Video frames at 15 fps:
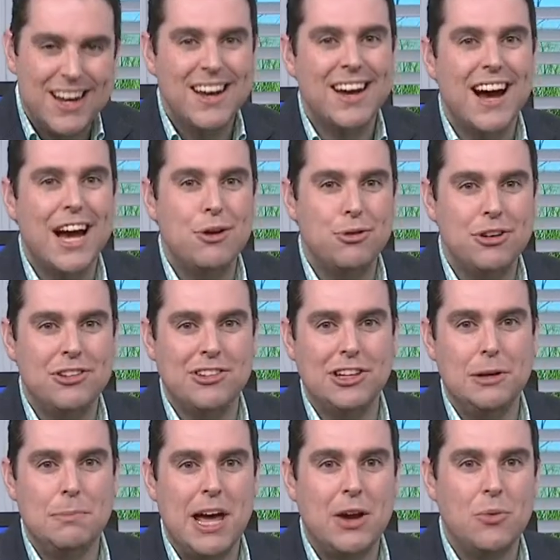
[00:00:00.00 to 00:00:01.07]
I
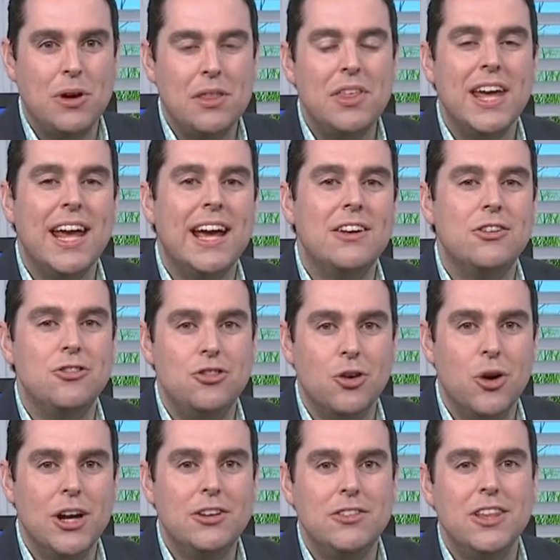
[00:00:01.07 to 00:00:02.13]
recently met with and
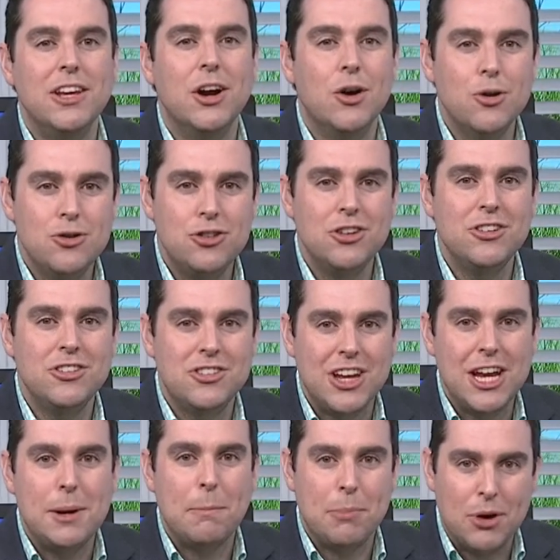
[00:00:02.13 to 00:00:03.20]
joined the Ocean
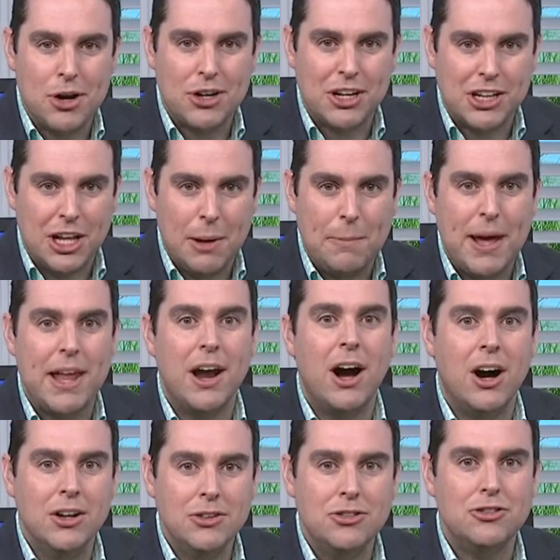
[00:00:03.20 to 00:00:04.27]
State Bird Club at
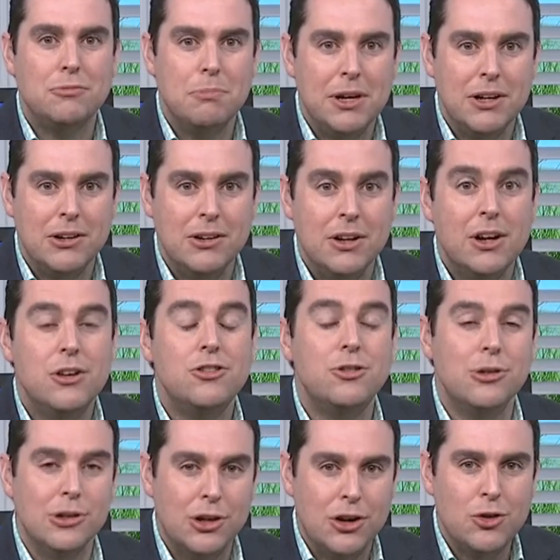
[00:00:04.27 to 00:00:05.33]
Hunts Mill
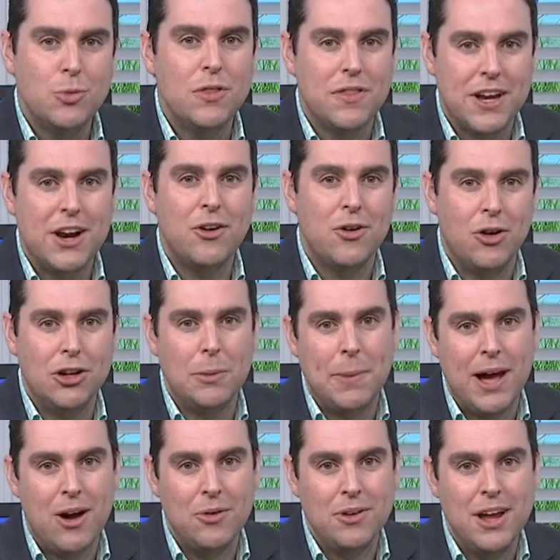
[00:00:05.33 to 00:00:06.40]
to learn what they're all
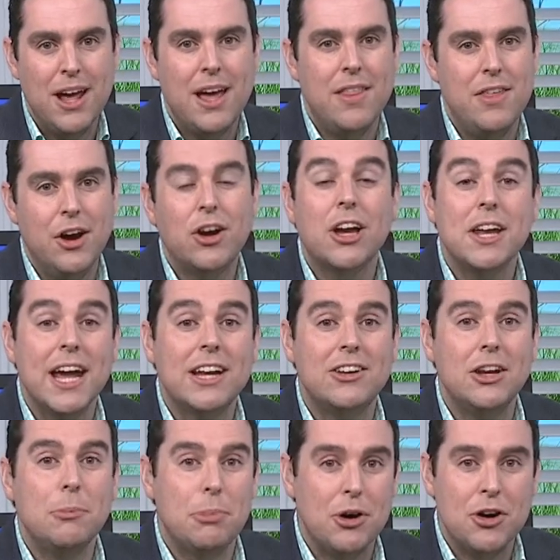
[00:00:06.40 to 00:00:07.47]
about. They're
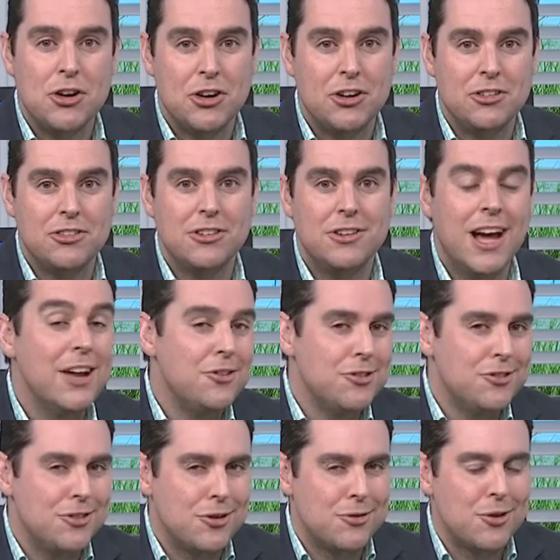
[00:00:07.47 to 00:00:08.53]
connecting birders, not
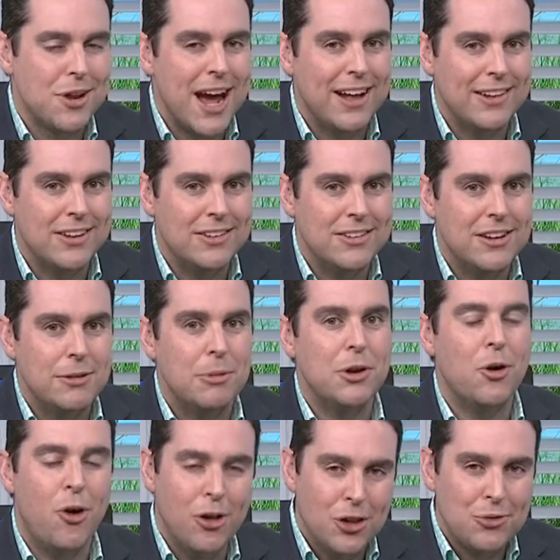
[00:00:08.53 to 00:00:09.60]
just in Rhode Island,
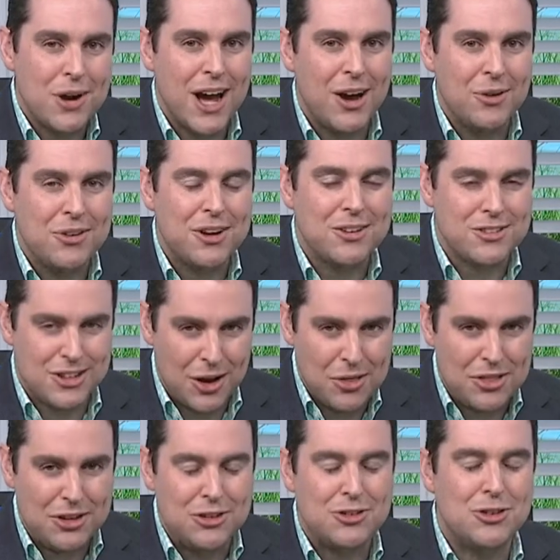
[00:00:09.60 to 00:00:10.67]
but all around
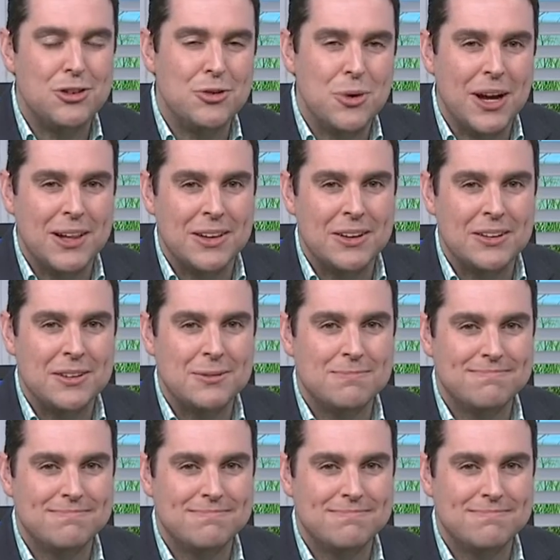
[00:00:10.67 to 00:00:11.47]
southeastern New England